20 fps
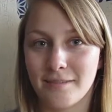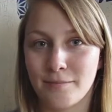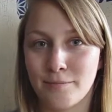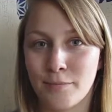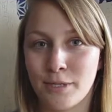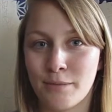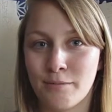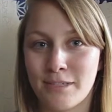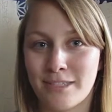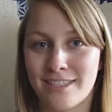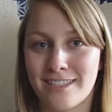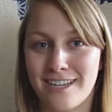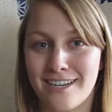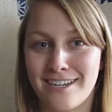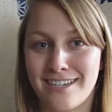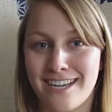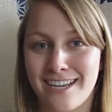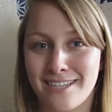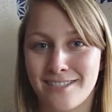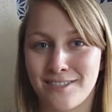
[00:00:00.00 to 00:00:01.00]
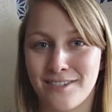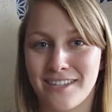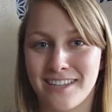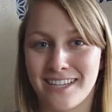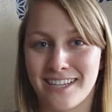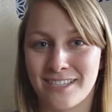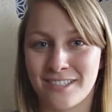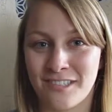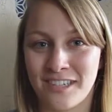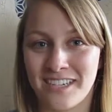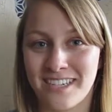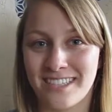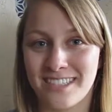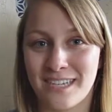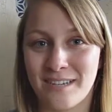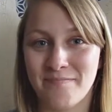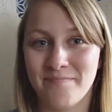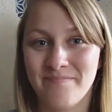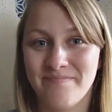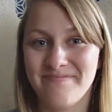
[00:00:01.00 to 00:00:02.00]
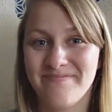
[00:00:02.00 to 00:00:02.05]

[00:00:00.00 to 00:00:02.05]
pretty much set on a high school athletic training job.